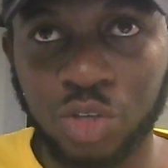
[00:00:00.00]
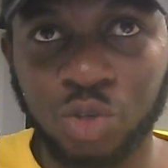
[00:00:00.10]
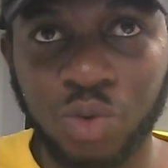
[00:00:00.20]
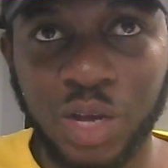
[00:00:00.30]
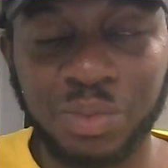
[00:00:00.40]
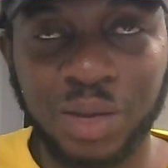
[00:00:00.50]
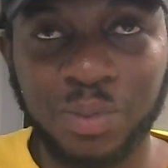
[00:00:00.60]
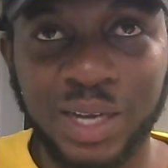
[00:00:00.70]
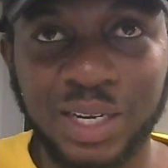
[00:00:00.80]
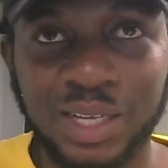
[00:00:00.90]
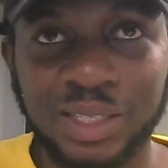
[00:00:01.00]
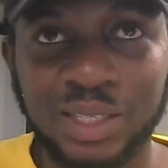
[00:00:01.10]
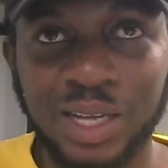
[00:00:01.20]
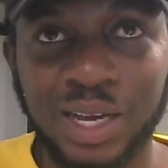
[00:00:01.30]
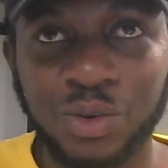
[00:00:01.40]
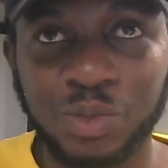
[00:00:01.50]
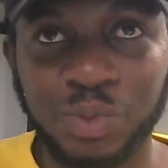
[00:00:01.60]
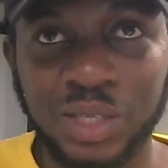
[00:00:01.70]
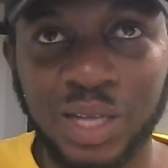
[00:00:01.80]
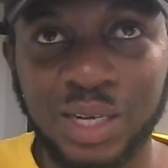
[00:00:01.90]
You can be applying as an
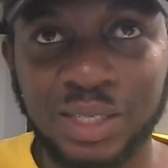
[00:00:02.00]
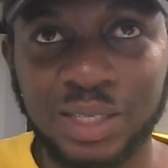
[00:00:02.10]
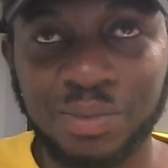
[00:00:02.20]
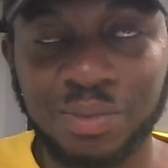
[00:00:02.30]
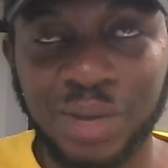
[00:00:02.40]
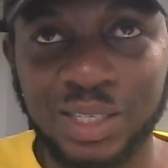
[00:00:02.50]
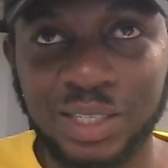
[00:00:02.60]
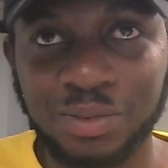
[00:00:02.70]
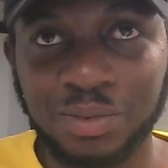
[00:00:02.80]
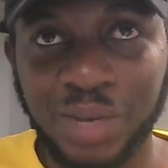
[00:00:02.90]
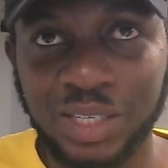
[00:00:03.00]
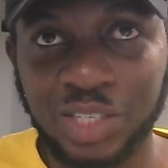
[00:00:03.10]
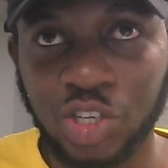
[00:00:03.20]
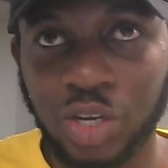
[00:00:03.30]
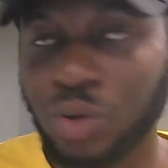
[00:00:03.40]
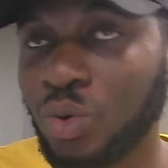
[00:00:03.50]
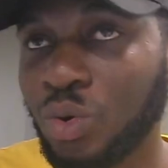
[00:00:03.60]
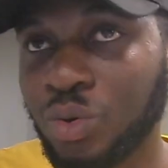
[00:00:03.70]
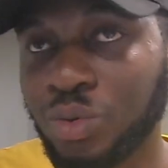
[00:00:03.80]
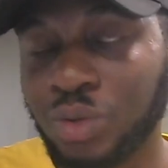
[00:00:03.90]
hospitality manager
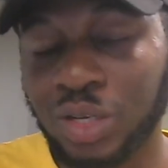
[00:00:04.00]
or an